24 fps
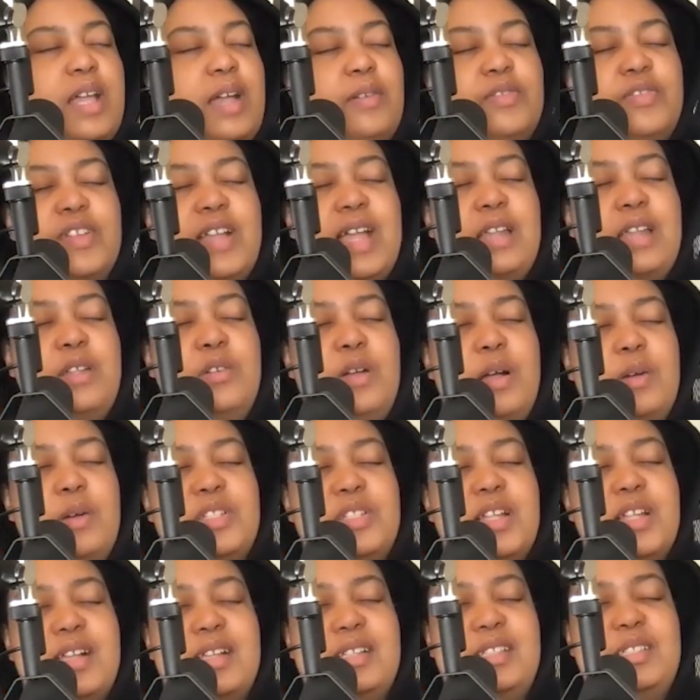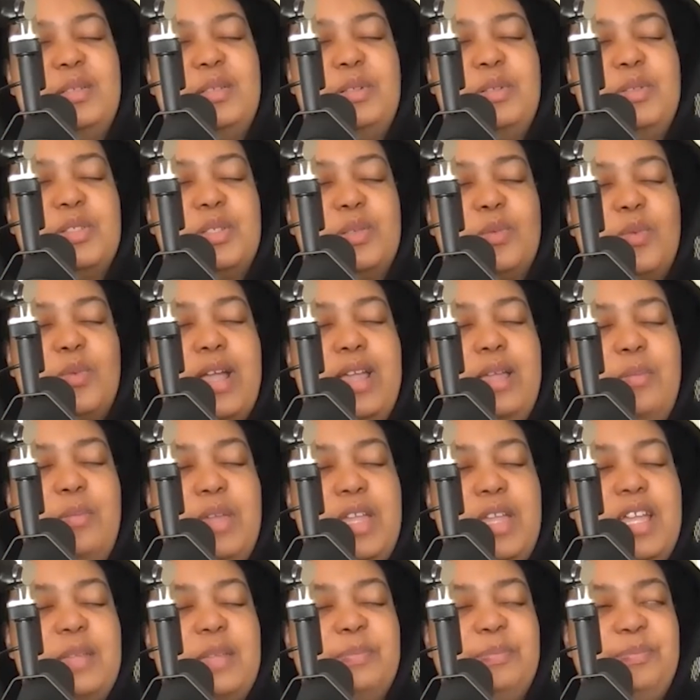forgot who I was talking to, but it was a white
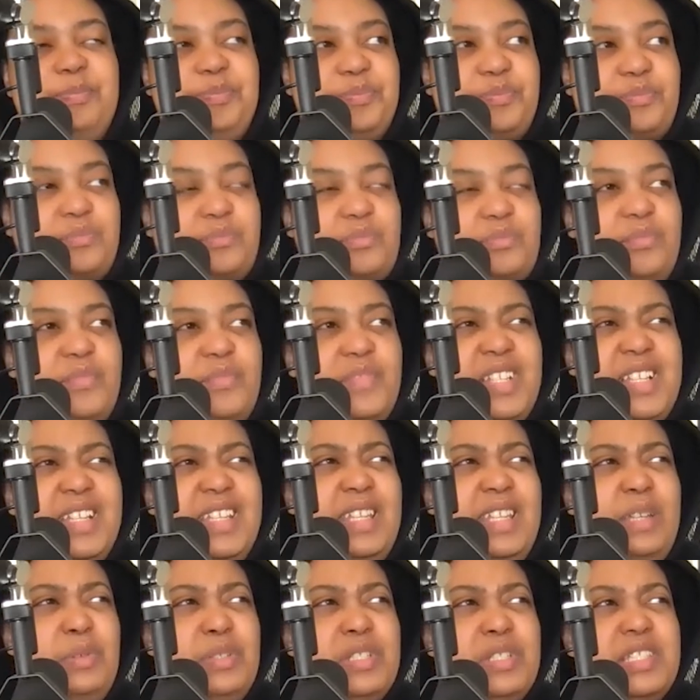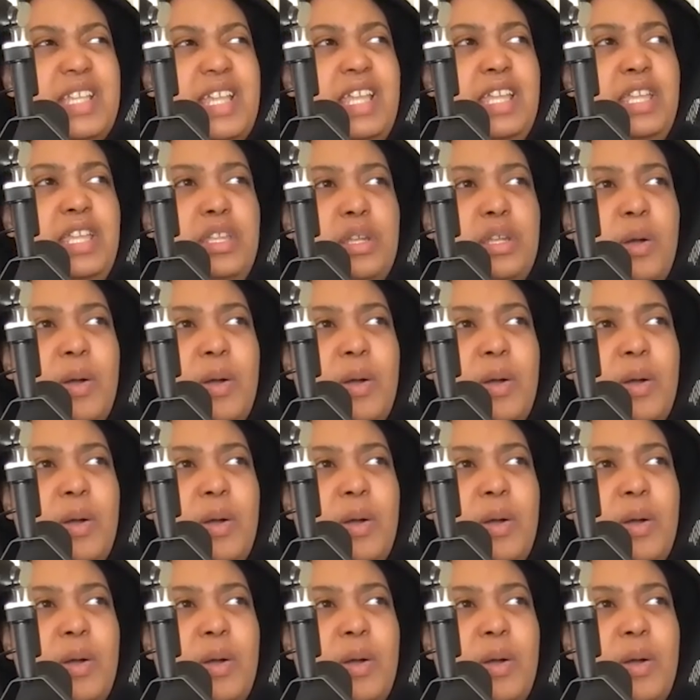man. And he was saying,